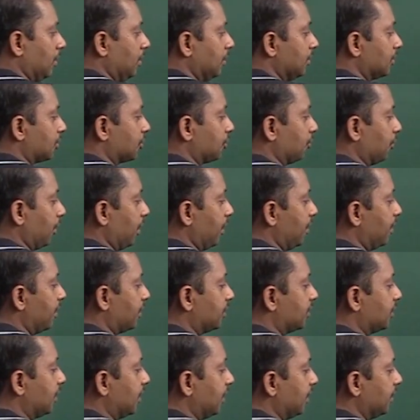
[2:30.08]
So
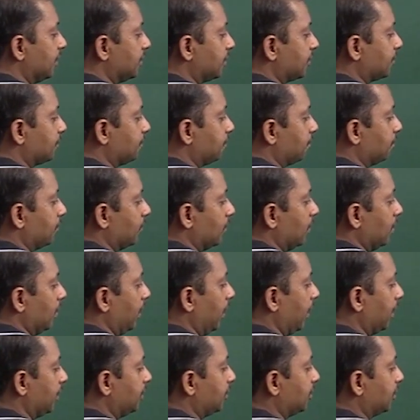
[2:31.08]
energy is
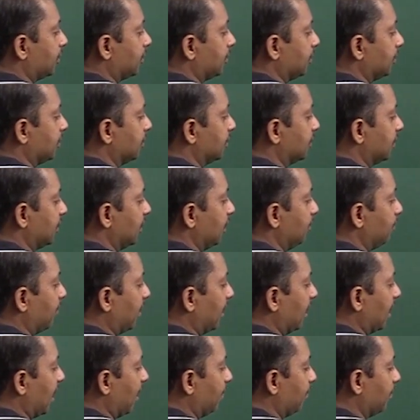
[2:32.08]
hc
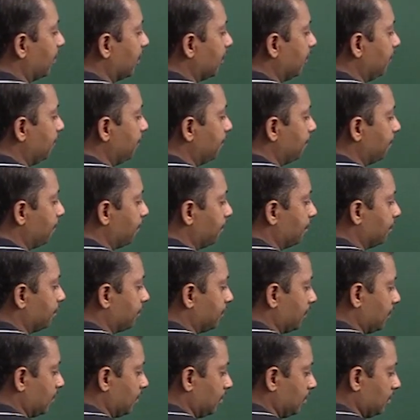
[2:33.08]
by lambda.
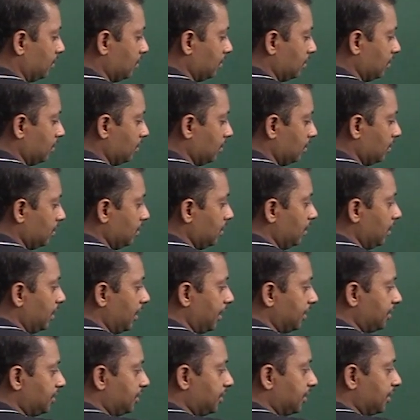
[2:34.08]

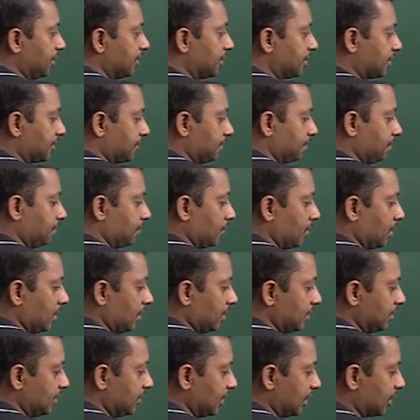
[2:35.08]
H is
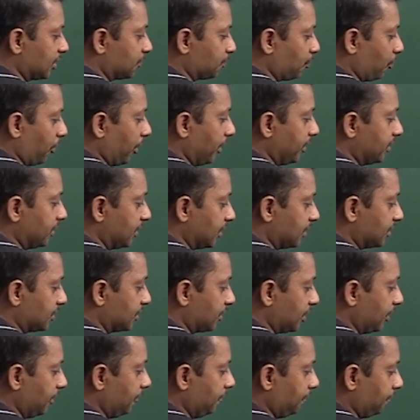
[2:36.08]

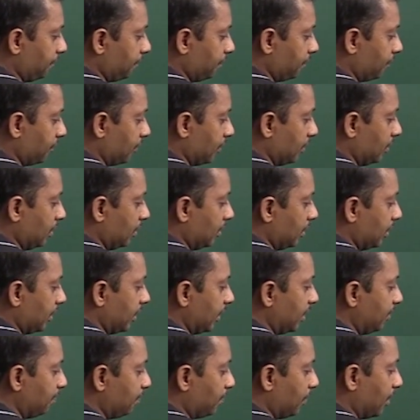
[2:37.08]
6.63
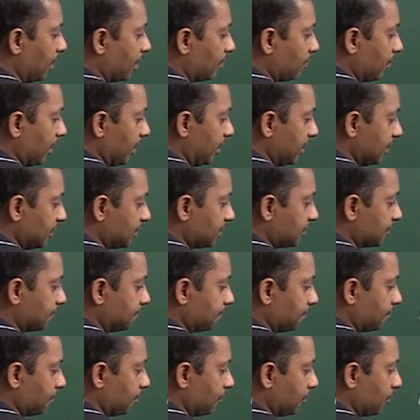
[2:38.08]
10 power minus
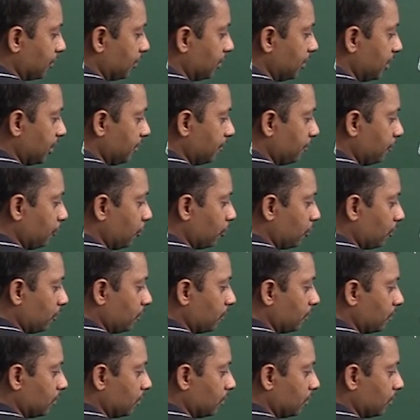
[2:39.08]
34.